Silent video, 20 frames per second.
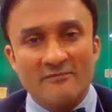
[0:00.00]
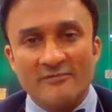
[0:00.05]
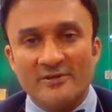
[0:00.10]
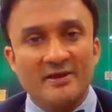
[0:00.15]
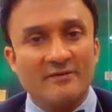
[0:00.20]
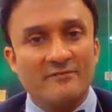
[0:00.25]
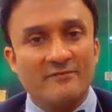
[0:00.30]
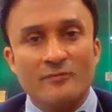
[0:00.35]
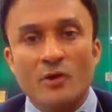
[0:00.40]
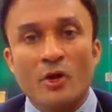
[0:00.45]

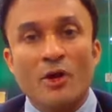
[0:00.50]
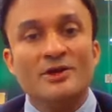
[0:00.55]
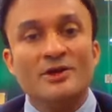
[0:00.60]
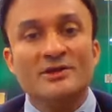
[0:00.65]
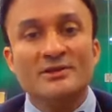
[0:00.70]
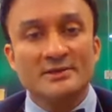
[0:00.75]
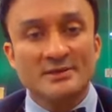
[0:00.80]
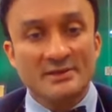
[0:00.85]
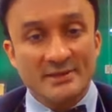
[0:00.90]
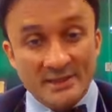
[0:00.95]
We have not
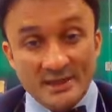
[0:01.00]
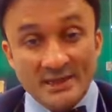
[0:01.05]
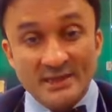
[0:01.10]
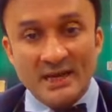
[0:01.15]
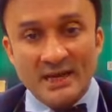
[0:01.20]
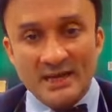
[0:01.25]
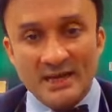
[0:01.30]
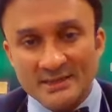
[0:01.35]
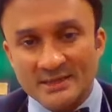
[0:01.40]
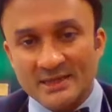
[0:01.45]

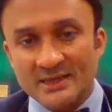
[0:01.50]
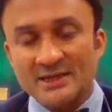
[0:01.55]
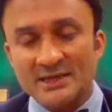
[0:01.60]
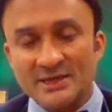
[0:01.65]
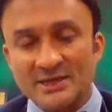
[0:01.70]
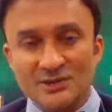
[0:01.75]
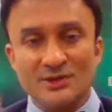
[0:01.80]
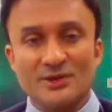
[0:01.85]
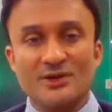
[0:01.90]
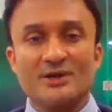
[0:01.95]
seen anything
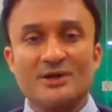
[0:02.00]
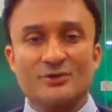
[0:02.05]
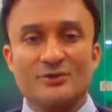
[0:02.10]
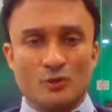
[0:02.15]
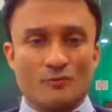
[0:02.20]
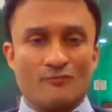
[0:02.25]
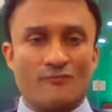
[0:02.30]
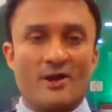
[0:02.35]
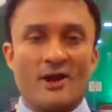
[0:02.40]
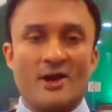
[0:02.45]
degenerate
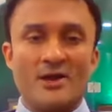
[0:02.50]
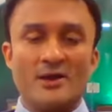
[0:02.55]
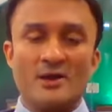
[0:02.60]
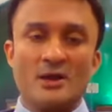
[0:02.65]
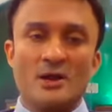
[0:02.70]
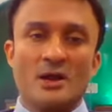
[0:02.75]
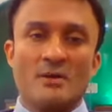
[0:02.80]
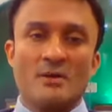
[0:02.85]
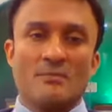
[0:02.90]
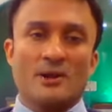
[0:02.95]
so
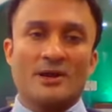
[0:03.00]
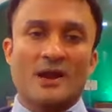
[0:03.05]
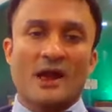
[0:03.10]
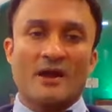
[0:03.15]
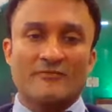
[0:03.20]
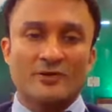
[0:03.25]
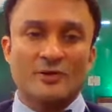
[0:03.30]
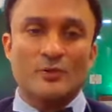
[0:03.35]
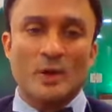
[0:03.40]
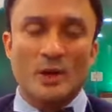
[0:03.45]
far, but
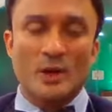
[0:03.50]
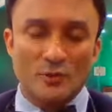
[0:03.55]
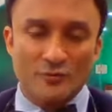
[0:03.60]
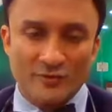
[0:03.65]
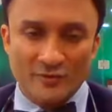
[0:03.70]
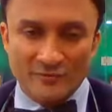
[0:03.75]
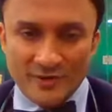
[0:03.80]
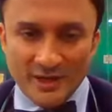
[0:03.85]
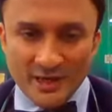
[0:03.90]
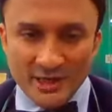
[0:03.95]
after 12
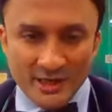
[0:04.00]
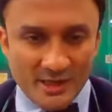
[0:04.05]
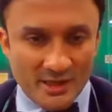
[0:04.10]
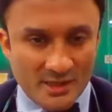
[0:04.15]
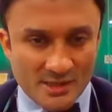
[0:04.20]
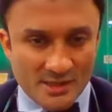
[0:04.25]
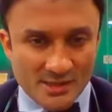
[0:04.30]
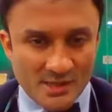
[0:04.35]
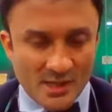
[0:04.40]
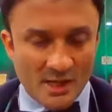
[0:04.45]
to 15
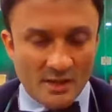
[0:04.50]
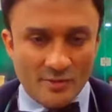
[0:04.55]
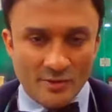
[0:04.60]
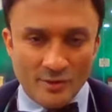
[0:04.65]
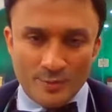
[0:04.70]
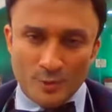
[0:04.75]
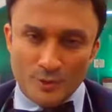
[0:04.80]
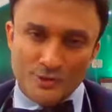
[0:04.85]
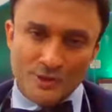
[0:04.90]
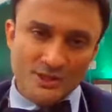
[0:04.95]
years,
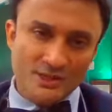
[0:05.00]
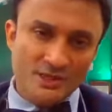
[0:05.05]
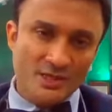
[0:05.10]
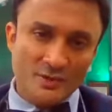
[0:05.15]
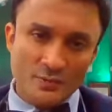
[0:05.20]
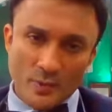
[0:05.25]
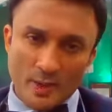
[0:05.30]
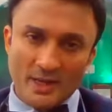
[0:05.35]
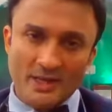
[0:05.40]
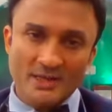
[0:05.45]
procedure
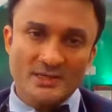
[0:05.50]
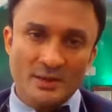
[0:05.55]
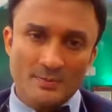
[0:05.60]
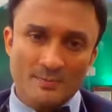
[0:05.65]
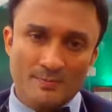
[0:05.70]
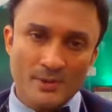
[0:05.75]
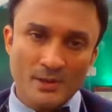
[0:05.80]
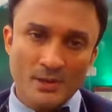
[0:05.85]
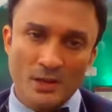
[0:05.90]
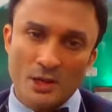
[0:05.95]
is very
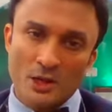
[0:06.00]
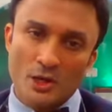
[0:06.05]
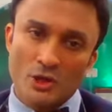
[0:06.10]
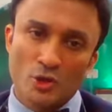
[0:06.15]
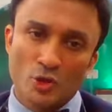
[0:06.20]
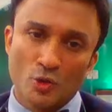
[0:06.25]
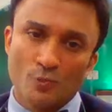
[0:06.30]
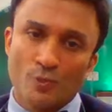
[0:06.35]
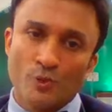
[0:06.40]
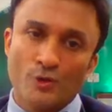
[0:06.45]
simple.
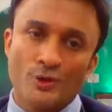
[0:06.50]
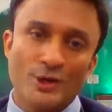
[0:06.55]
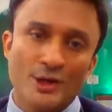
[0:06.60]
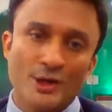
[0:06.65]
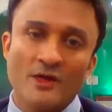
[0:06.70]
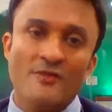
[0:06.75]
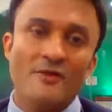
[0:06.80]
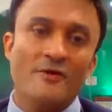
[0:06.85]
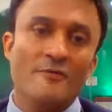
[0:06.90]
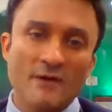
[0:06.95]
You put
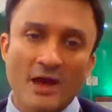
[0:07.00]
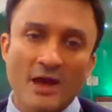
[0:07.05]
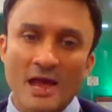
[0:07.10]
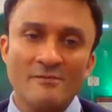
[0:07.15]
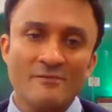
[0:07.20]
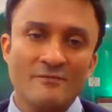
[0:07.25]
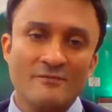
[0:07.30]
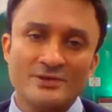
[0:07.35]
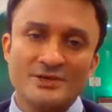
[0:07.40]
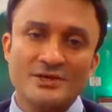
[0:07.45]
another
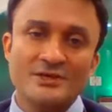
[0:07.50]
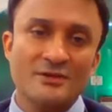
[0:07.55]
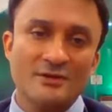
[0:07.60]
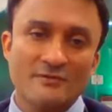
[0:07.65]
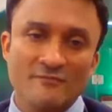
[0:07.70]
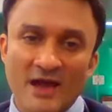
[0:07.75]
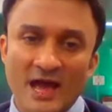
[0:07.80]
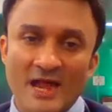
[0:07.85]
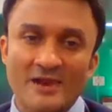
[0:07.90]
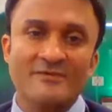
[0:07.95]
valve, which is
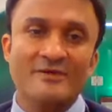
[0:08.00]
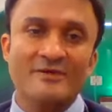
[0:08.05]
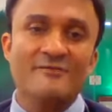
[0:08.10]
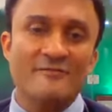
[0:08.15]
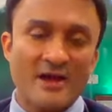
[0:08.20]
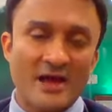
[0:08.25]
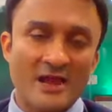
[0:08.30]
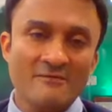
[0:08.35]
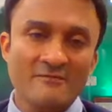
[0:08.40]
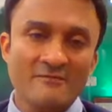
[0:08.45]
the valve
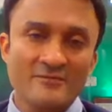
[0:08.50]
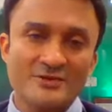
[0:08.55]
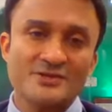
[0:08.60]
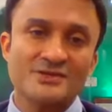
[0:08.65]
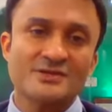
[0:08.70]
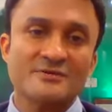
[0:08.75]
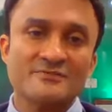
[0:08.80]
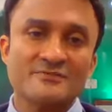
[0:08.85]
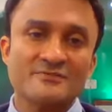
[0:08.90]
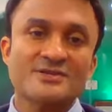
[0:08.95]
and valve, which
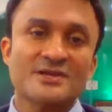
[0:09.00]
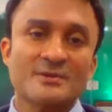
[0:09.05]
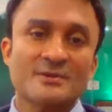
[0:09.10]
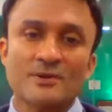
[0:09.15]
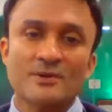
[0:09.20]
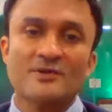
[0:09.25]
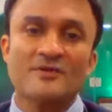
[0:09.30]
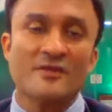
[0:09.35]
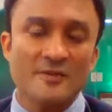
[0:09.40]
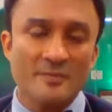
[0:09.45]
is even
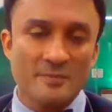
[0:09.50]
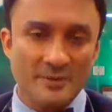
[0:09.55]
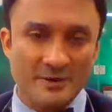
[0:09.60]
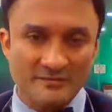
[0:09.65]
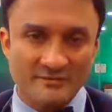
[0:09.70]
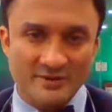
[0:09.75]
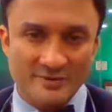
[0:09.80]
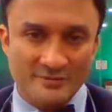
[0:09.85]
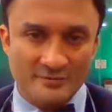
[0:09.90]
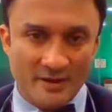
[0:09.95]
simpler than the
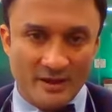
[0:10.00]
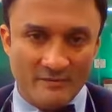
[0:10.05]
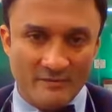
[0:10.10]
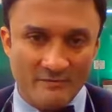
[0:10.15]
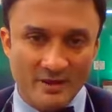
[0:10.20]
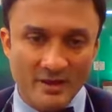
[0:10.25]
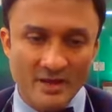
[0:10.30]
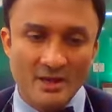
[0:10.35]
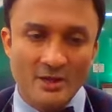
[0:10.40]
previous valve.